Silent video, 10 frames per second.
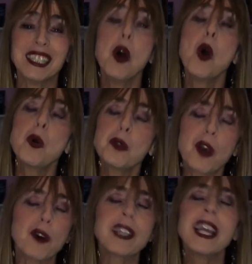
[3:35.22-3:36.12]
Who
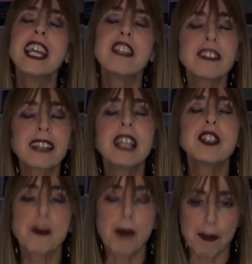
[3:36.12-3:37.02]
knows? It just came
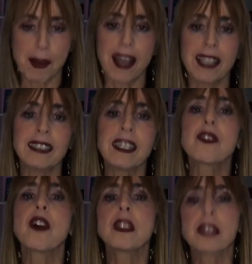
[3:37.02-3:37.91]
to my mind, and I
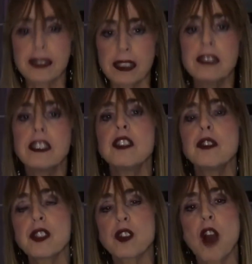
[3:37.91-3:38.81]
thought, let's continue
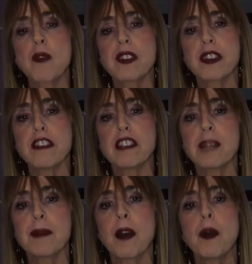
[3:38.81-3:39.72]
this conversation
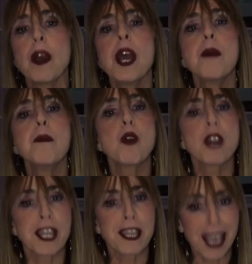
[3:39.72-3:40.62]
about more
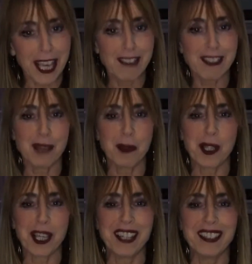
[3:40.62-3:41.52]
engaged
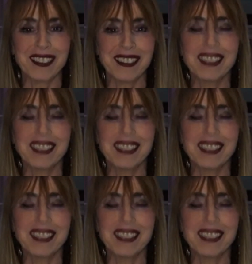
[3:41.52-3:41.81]
communication.